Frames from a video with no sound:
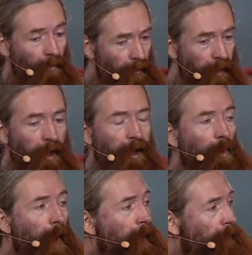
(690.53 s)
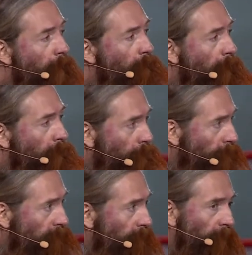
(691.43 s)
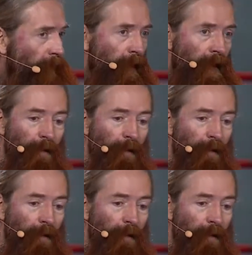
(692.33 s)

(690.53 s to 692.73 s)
This is the way that one ought to be thinking